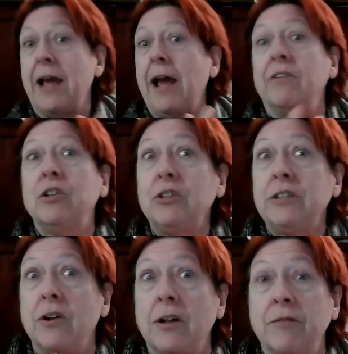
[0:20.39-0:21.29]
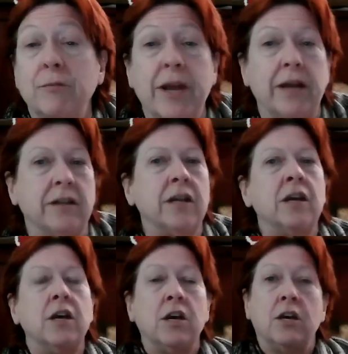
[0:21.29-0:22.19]
haven't looked at all of them yet.
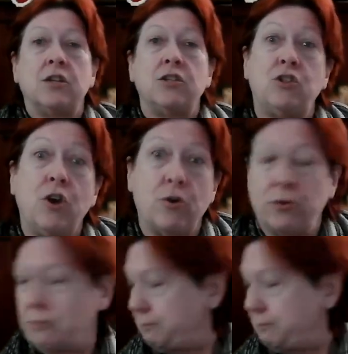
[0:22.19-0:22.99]
So